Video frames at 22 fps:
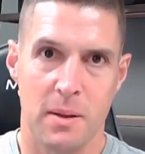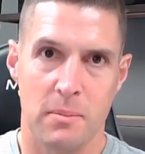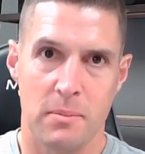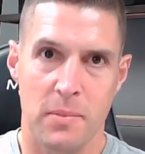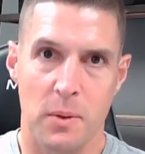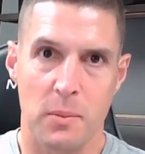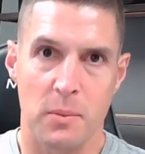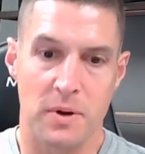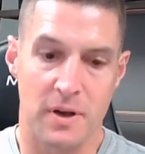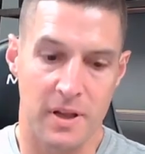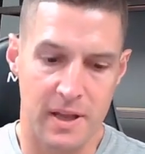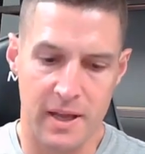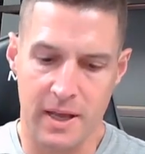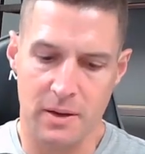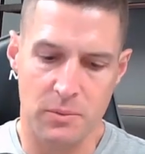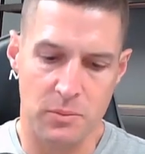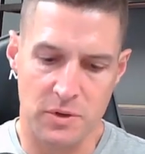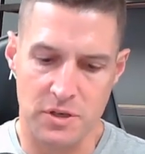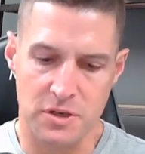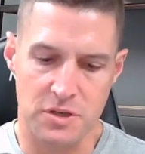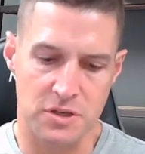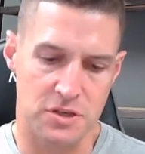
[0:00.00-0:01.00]
But when
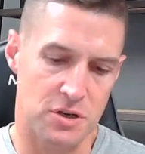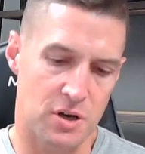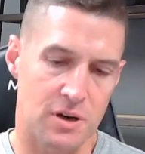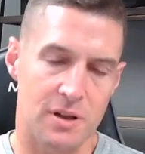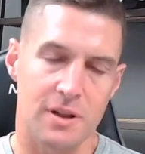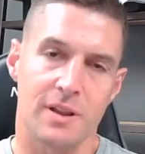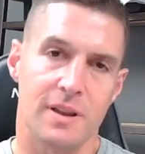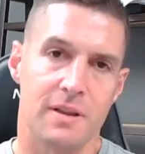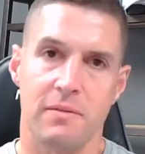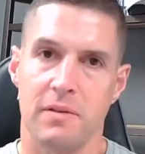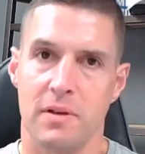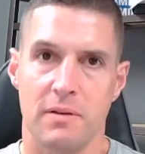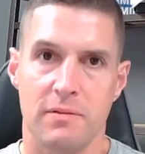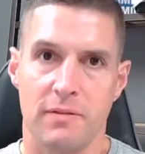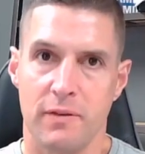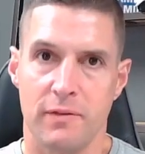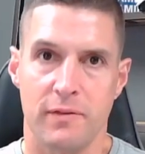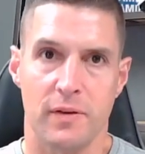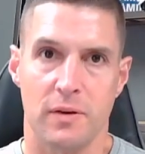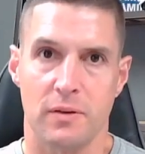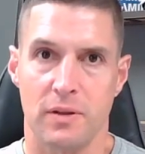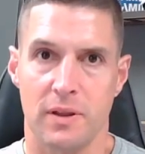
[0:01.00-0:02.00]
you just start living a
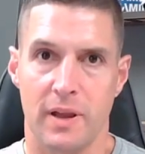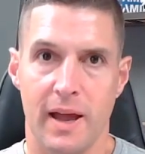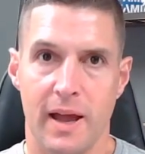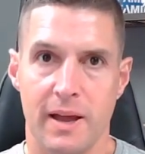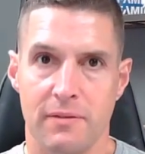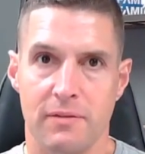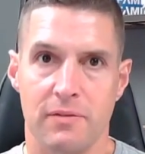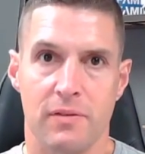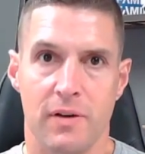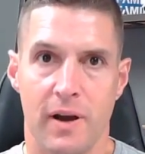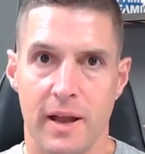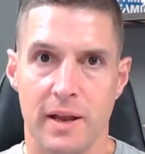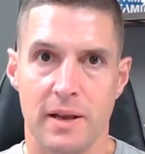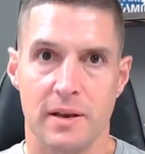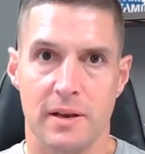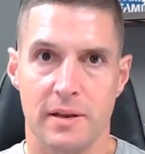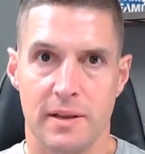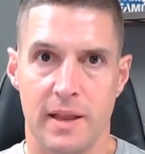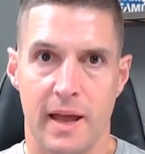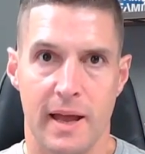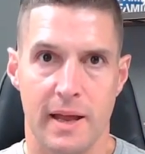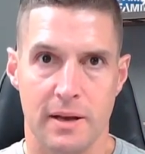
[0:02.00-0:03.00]
fulfilled life, right,
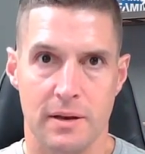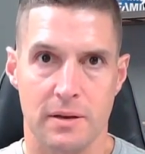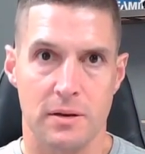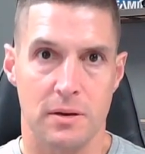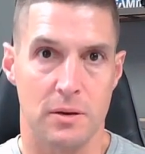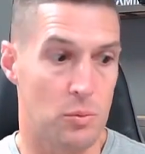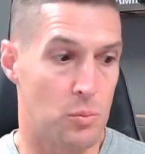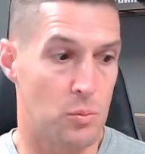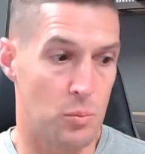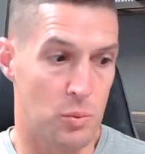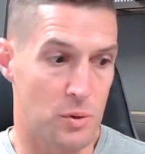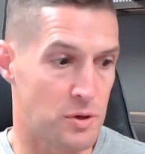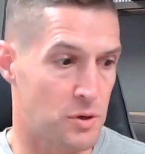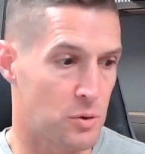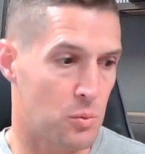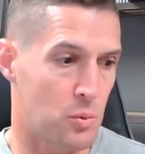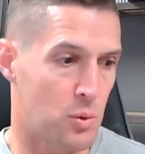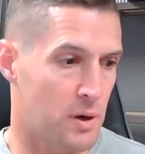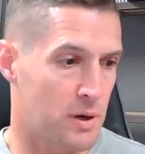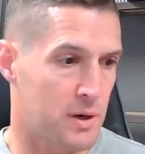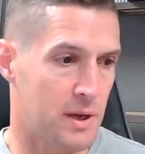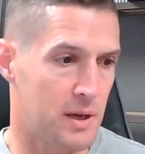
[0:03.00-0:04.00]
that when you're
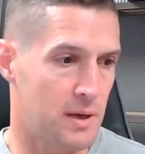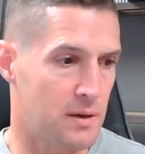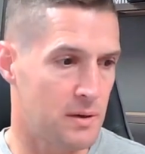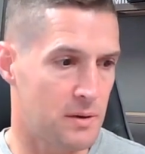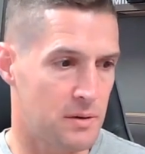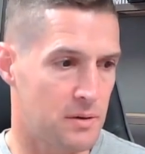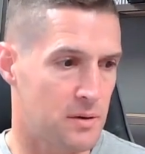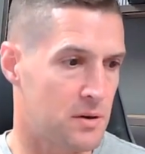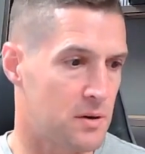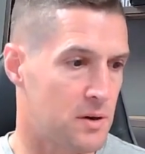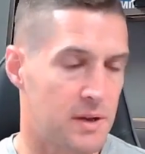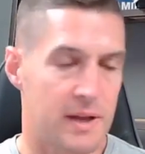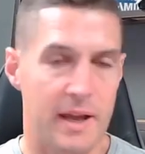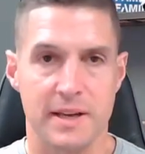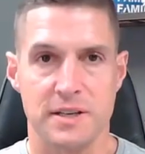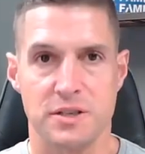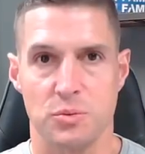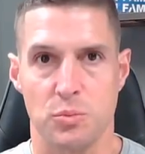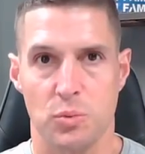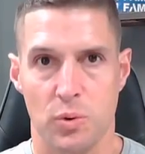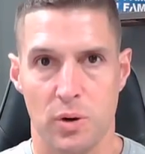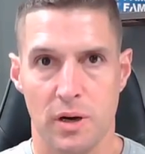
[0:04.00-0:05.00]
working, you're
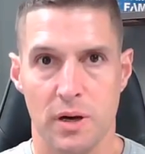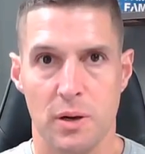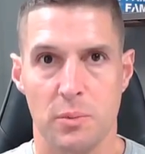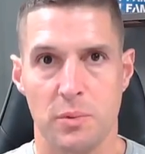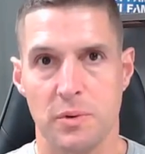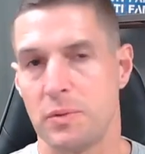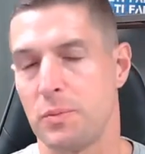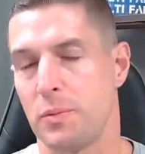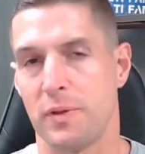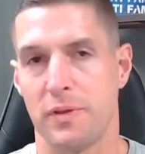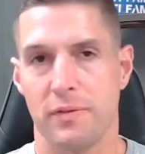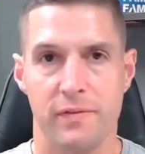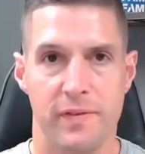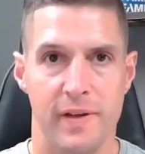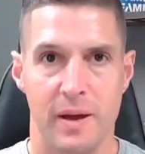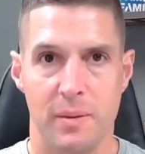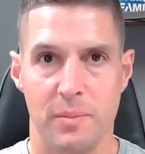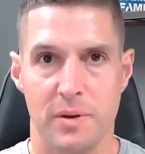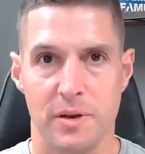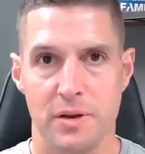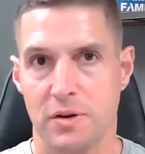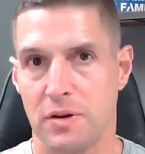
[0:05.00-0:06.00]
engaged in work. And when you're with
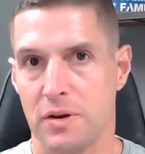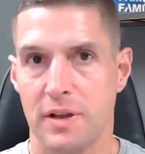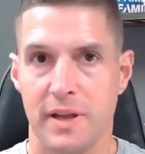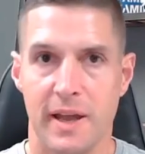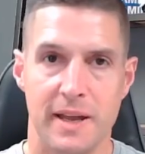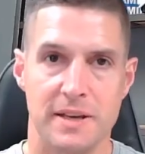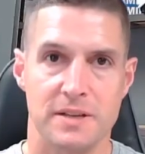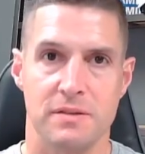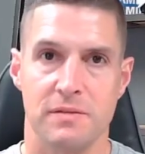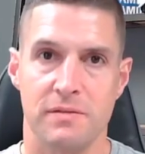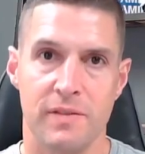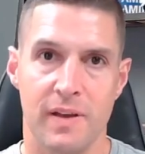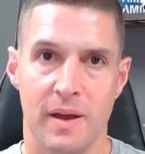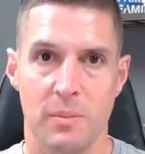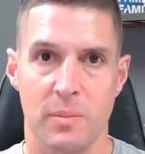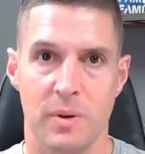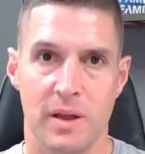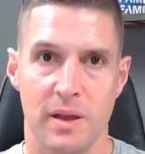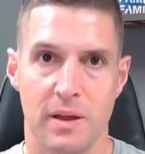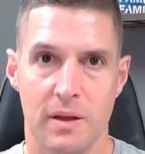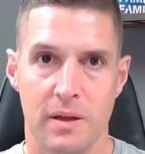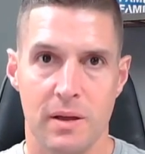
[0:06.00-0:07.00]
family, you're engaged in
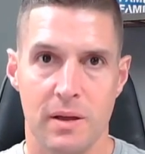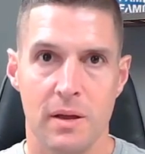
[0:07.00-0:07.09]
family.